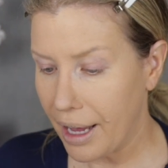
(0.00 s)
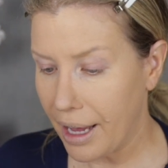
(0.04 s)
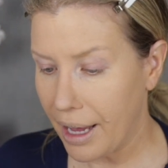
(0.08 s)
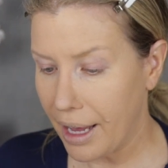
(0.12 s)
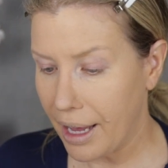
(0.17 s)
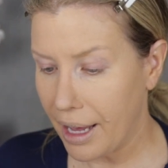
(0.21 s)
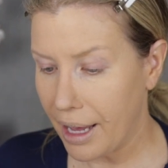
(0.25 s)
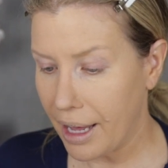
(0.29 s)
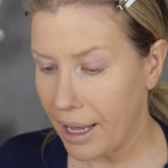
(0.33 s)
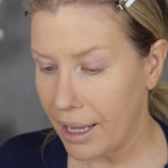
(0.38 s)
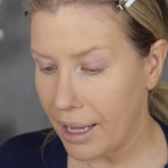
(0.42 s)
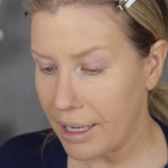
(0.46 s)

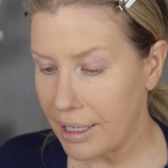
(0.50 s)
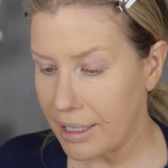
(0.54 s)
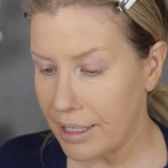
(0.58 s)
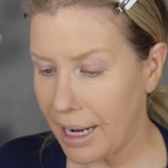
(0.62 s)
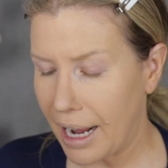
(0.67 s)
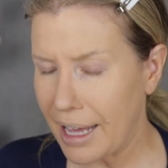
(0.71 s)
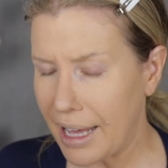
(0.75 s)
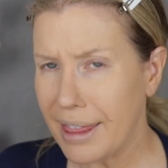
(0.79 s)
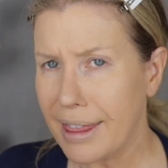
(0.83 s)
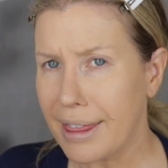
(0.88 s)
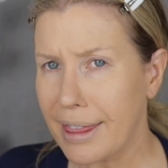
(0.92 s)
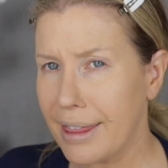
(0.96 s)
And
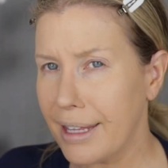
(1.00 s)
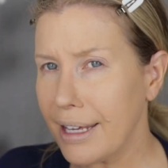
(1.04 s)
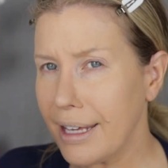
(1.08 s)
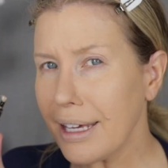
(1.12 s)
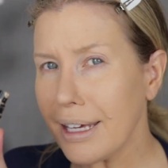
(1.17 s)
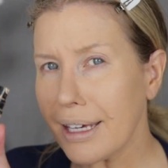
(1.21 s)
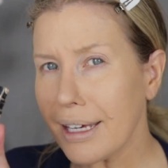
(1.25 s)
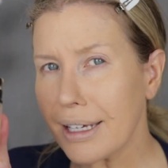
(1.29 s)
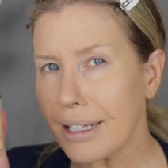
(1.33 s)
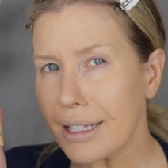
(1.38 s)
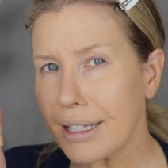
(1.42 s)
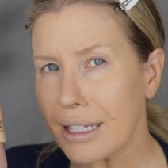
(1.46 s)
I
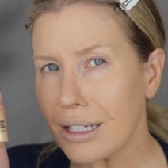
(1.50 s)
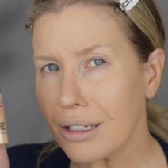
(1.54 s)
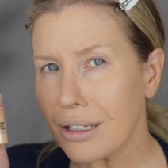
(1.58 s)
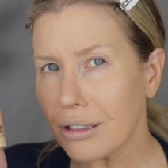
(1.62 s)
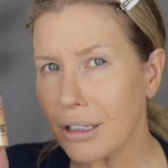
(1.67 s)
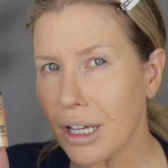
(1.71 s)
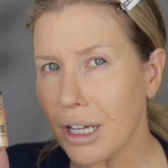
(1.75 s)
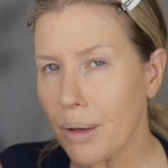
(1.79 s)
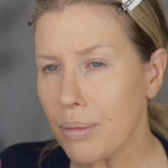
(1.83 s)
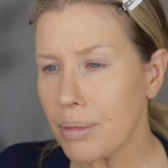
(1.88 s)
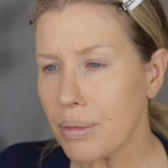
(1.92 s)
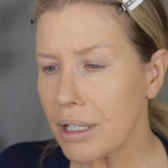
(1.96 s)
think it still
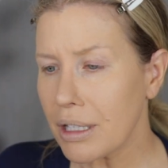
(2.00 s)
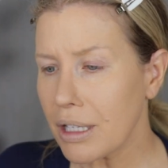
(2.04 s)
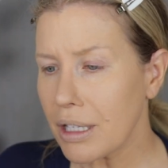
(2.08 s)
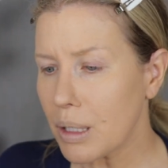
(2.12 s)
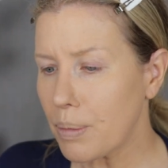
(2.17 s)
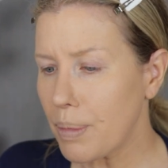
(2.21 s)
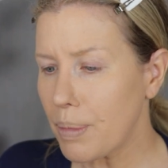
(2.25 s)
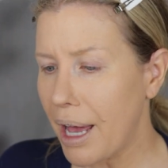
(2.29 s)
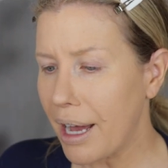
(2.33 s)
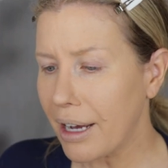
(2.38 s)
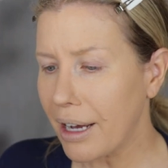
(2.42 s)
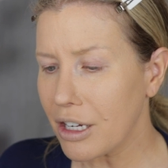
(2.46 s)
comes in
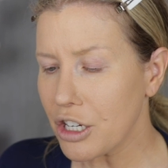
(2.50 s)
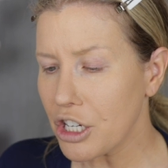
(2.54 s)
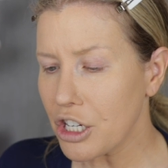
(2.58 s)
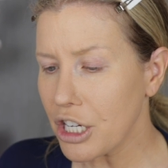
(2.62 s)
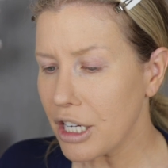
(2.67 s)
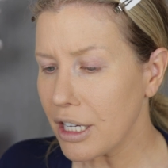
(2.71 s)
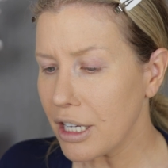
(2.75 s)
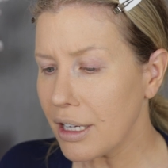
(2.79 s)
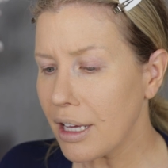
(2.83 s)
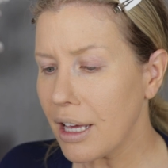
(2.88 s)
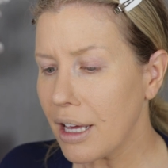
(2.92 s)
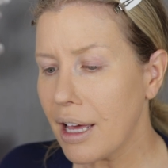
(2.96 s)
this
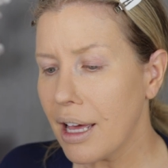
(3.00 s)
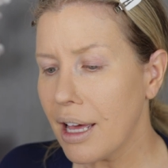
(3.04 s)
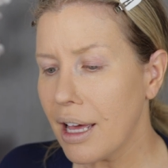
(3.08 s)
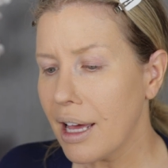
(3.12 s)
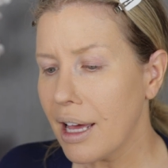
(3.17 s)
packaging.